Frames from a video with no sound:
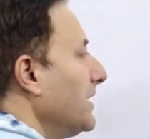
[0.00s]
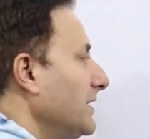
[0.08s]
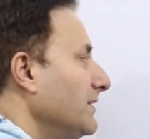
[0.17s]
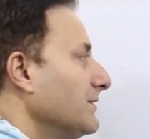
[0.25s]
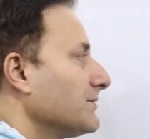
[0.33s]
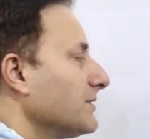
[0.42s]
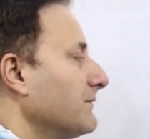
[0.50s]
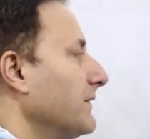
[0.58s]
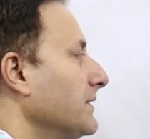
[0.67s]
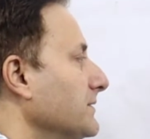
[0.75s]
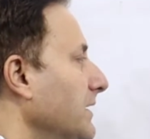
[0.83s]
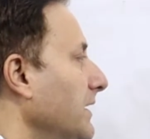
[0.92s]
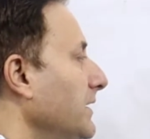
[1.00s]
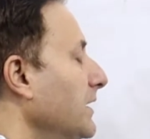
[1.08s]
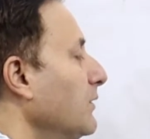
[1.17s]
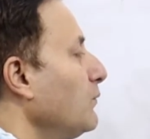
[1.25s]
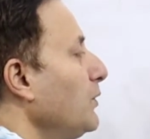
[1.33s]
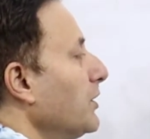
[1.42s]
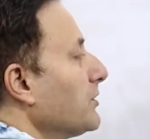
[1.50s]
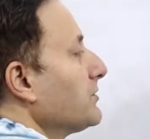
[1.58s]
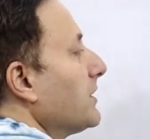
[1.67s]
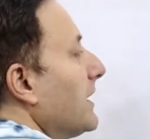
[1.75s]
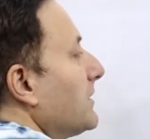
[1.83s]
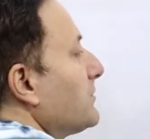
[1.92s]
in the surface area, we are
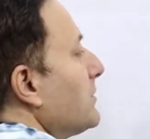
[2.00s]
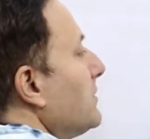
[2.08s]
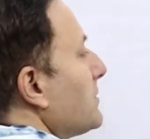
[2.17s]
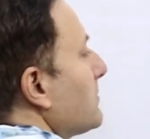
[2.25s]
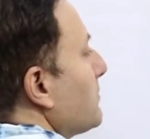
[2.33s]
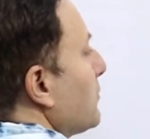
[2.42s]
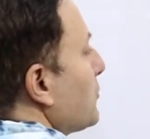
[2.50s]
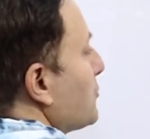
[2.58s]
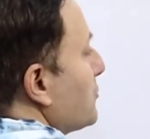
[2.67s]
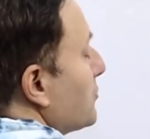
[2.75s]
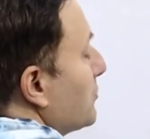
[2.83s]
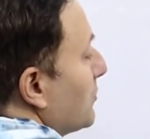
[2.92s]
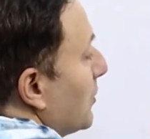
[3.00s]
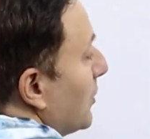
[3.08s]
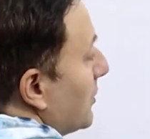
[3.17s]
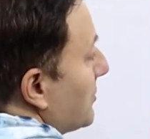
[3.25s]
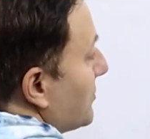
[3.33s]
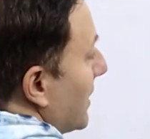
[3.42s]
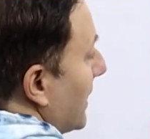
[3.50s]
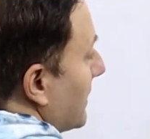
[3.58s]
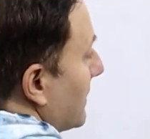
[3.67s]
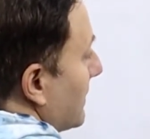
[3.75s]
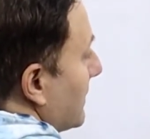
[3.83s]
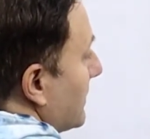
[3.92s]
actually supposed to
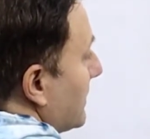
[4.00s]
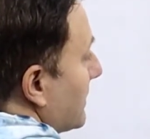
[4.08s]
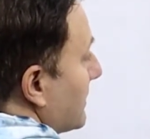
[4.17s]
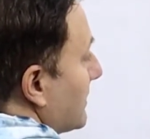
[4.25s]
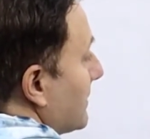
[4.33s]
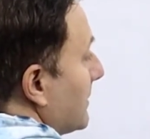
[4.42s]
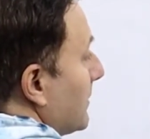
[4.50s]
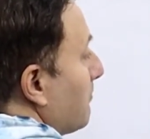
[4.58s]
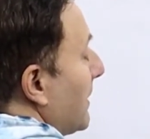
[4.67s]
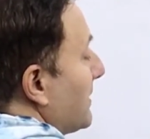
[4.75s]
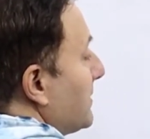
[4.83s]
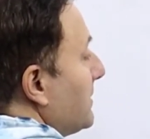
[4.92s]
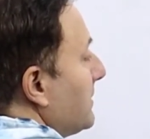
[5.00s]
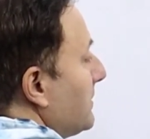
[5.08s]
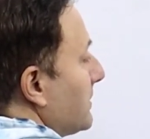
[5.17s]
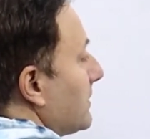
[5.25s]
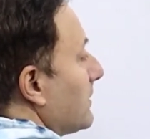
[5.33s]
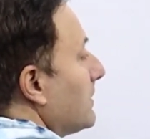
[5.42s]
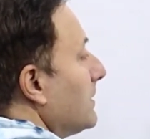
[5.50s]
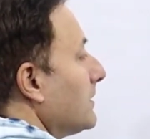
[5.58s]
check the material,